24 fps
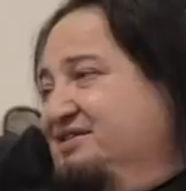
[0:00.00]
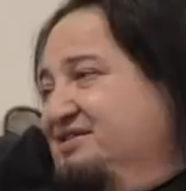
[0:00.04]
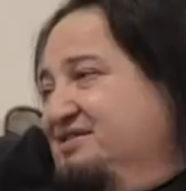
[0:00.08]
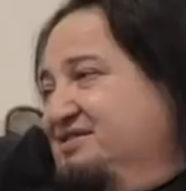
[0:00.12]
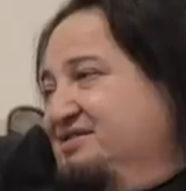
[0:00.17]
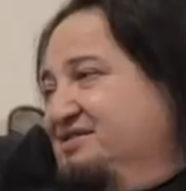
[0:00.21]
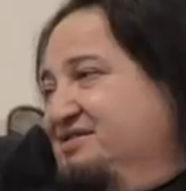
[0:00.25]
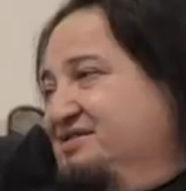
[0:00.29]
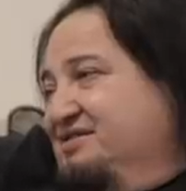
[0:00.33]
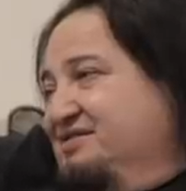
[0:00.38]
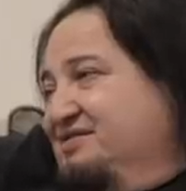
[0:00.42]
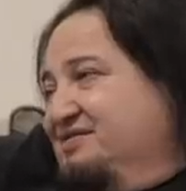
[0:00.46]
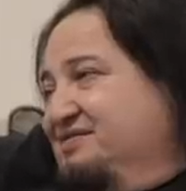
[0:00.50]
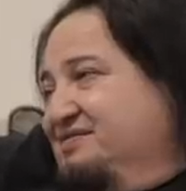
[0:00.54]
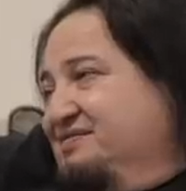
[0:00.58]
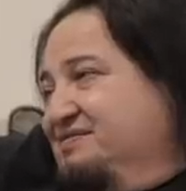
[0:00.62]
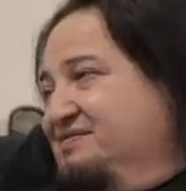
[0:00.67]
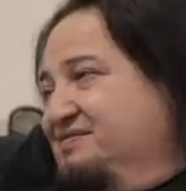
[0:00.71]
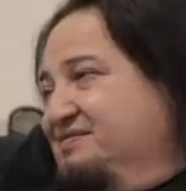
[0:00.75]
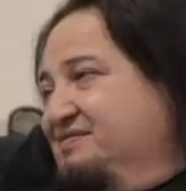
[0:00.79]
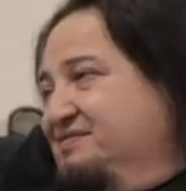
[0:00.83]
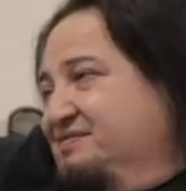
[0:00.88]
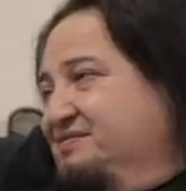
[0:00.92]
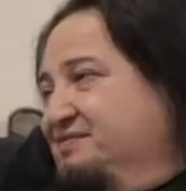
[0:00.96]

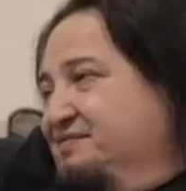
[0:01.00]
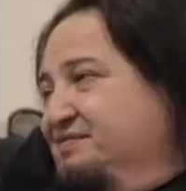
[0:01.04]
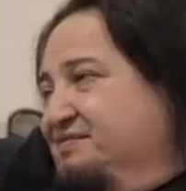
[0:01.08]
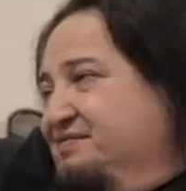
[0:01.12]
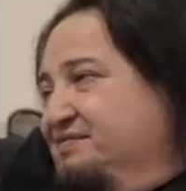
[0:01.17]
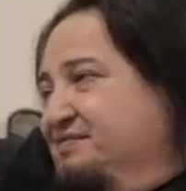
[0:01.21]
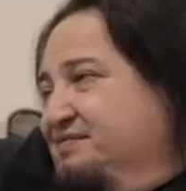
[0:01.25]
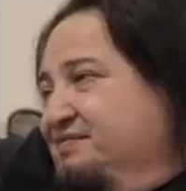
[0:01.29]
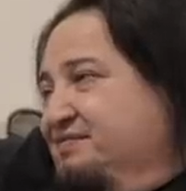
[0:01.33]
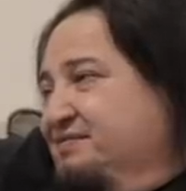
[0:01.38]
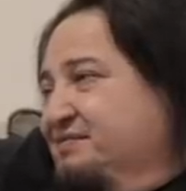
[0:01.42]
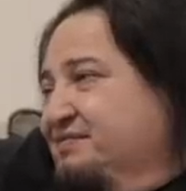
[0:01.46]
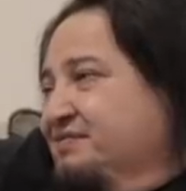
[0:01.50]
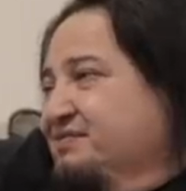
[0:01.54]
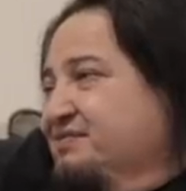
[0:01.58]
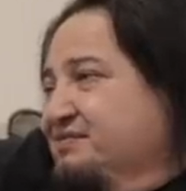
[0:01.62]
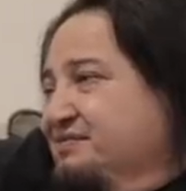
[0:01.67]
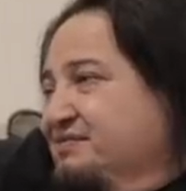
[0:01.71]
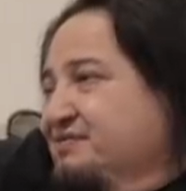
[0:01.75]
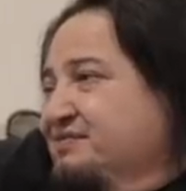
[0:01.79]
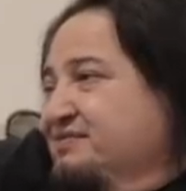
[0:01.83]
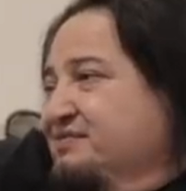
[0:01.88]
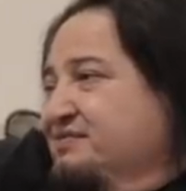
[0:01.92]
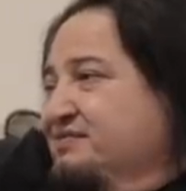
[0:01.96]

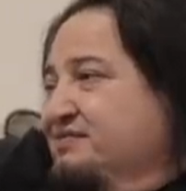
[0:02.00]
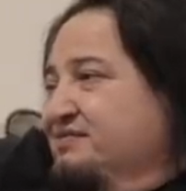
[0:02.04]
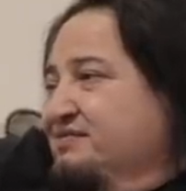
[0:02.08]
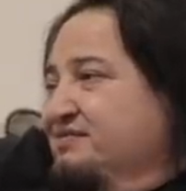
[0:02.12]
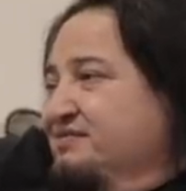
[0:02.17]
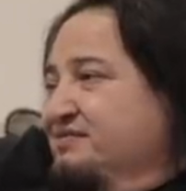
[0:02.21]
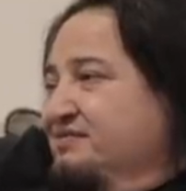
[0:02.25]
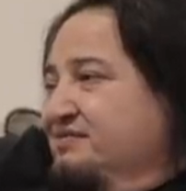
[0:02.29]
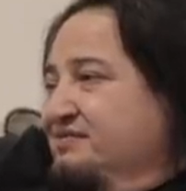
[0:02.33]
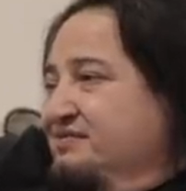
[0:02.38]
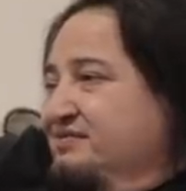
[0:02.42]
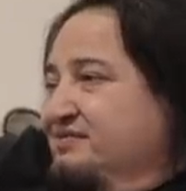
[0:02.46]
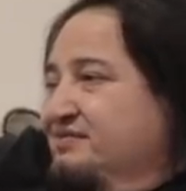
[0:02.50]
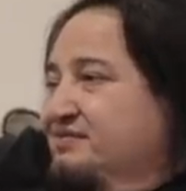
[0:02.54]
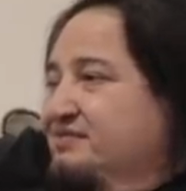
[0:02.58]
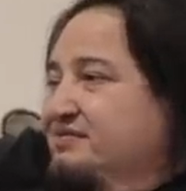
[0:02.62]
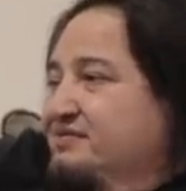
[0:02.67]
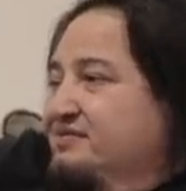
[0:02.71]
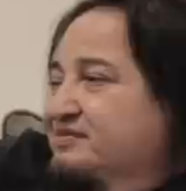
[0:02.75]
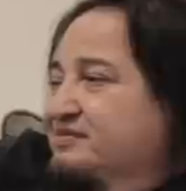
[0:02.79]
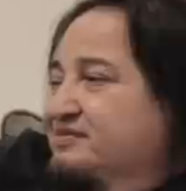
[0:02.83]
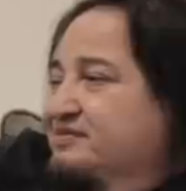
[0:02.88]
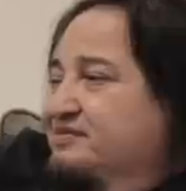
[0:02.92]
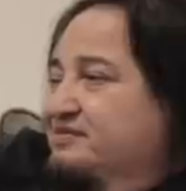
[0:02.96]

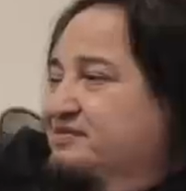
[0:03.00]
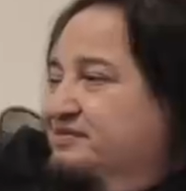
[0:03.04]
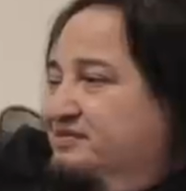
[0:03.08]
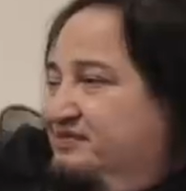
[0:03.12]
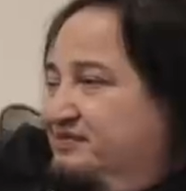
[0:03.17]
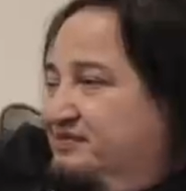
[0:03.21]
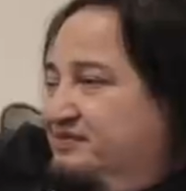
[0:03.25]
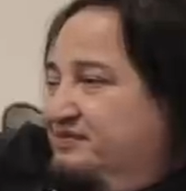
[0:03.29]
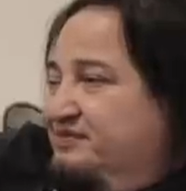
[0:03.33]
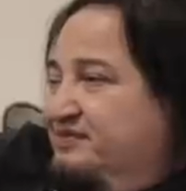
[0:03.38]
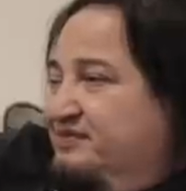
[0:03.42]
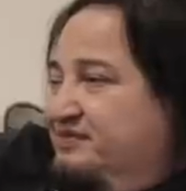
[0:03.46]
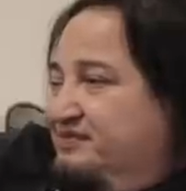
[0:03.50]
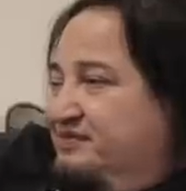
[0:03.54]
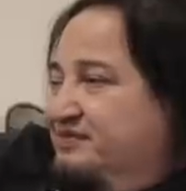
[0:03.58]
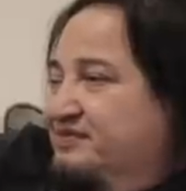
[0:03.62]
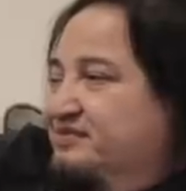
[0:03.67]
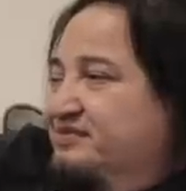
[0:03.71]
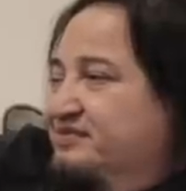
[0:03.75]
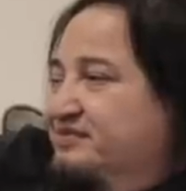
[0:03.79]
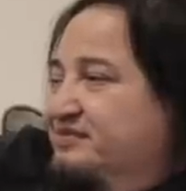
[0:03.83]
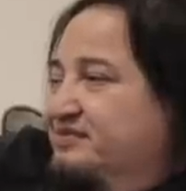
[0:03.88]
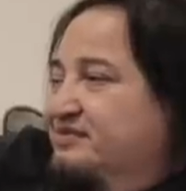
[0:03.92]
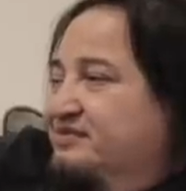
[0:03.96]

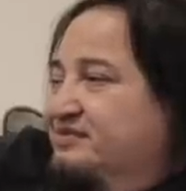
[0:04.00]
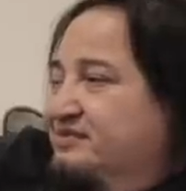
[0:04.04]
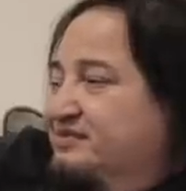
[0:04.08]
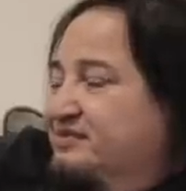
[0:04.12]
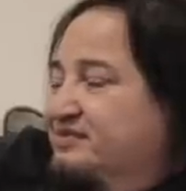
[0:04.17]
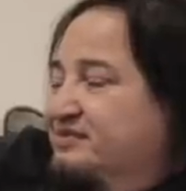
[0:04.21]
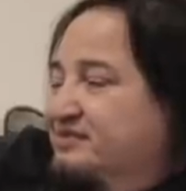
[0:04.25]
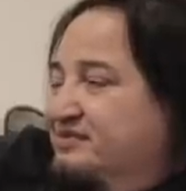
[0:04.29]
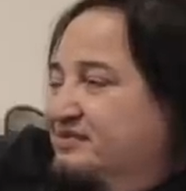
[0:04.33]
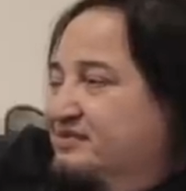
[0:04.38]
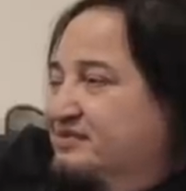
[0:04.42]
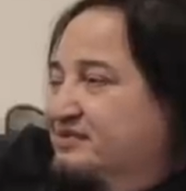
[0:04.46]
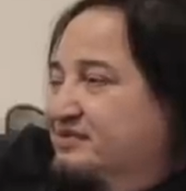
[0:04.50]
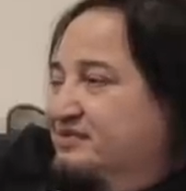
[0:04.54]
[no speech]